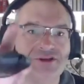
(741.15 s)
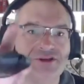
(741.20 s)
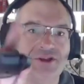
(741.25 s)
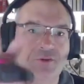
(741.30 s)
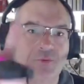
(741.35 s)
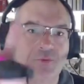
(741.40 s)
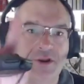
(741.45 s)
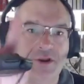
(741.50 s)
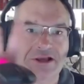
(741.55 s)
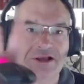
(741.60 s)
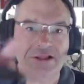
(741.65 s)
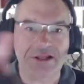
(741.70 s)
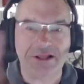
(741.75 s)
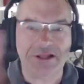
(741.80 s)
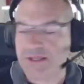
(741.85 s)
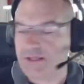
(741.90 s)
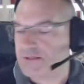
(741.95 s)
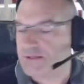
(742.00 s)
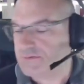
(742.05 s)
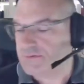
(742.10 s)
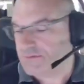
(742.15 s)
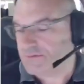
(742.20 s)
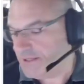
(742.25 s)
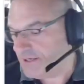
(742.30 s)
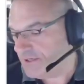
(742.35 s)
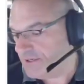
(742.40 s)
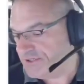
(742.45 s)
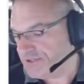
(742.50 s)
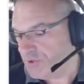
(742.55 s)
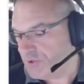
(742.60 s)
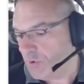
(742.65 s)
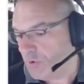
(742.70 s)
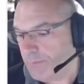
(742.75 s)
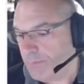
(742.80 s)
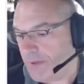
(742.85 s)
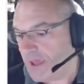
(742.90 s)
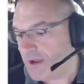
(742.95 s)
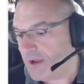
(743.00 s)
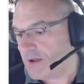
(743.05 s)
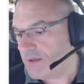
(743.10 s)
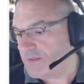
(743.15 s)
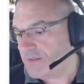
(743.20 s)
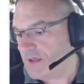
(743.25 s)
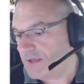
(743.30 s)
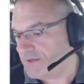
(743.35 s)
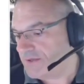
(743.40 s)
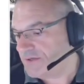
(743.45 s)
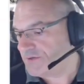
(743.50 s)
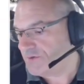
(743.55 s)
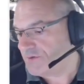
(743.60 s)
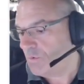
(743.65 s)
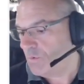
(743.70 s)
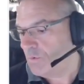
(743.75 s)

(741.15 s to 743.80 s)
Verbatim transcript: and you want to click it, you know, just hold back on that. Just